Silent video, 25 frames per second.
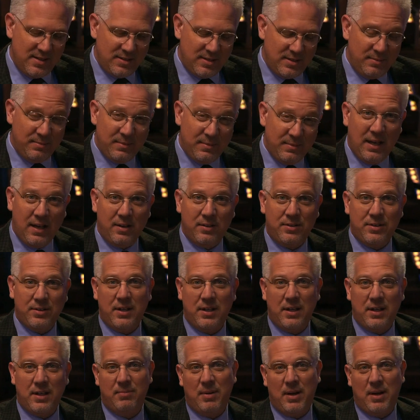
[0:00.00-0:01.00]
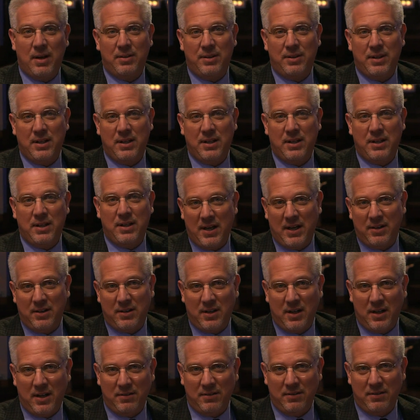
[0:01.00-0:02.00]
Someday I'll tell you about the
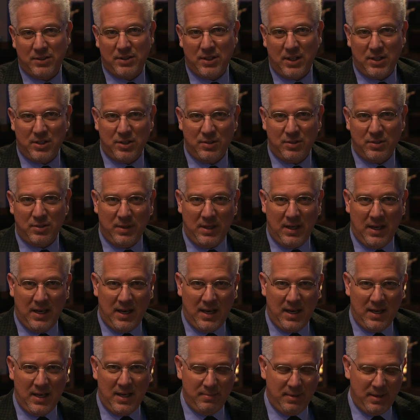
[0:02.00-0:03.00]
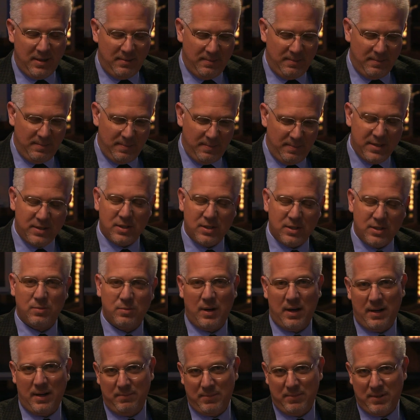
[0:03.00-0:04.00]
entire conversation we had, but this is
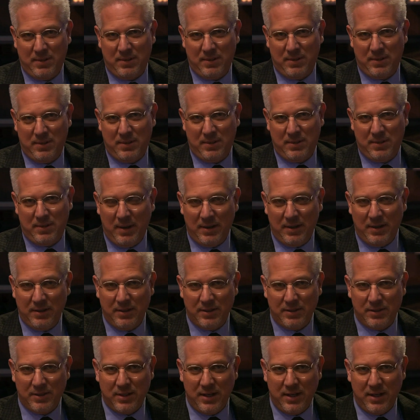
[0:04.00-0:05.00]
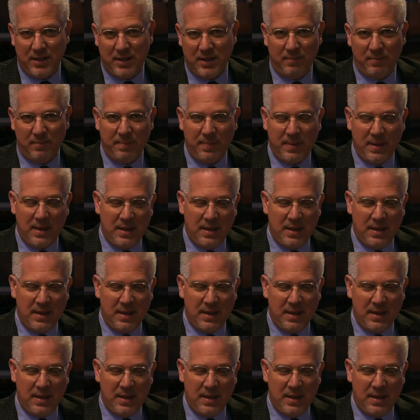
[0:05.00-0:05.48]
why I'm telling you about this now.